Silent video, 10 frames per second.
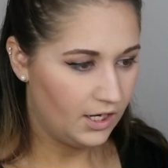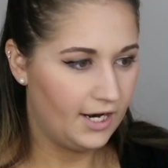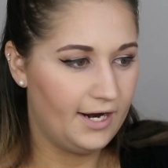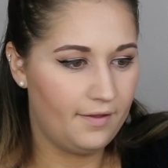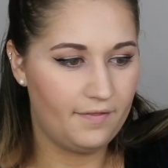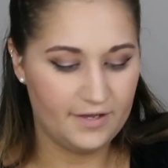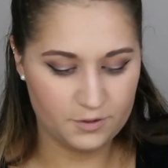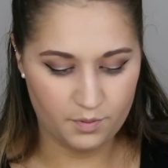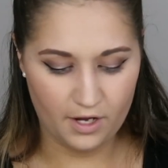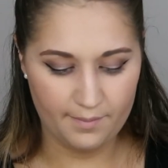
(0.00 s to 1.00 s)
Alright,
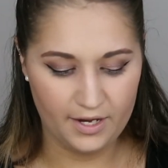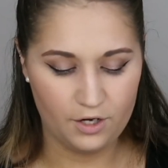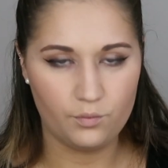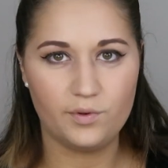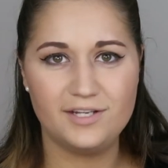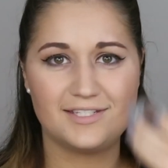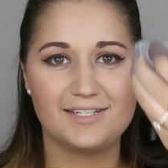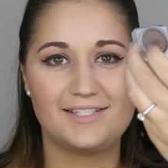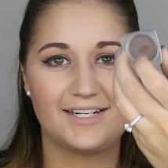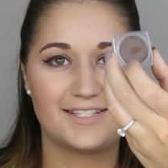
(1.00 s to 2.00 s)
this pomade was
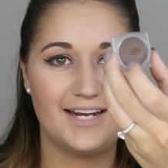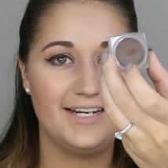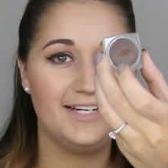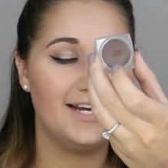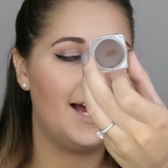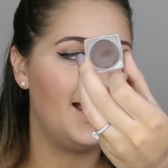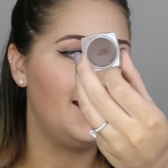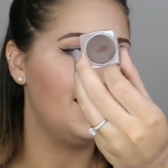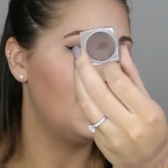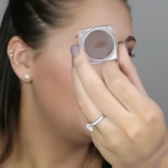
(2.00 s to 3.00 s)

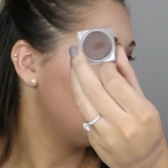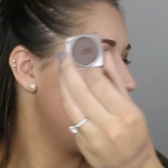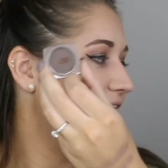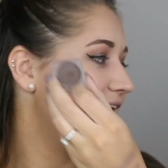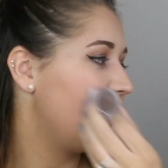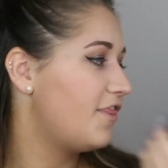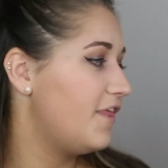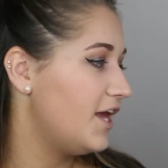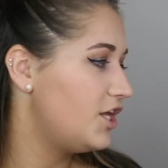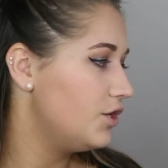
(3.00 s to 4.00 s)
$6.99, and I
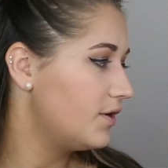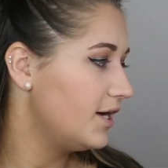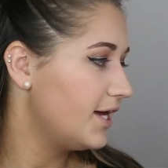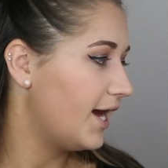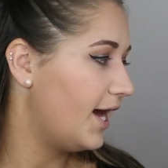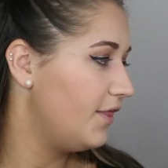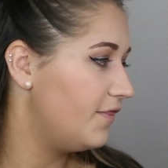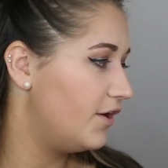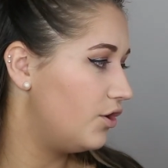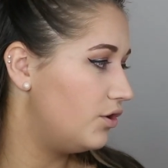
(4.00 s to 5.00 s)
think you can
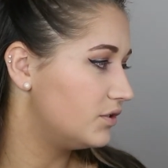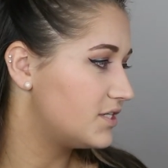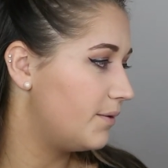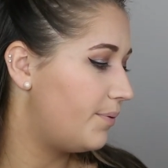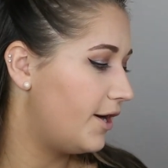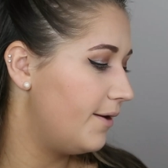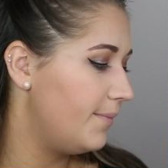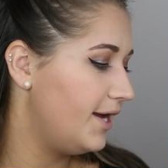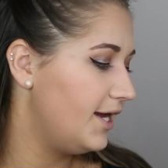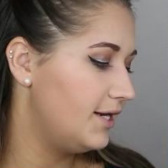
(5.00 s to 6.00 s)
get the Ulta
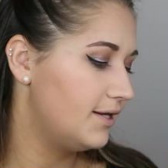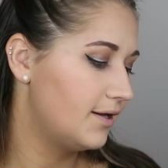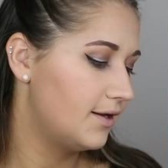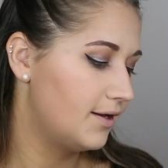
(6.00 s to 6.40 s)
pomade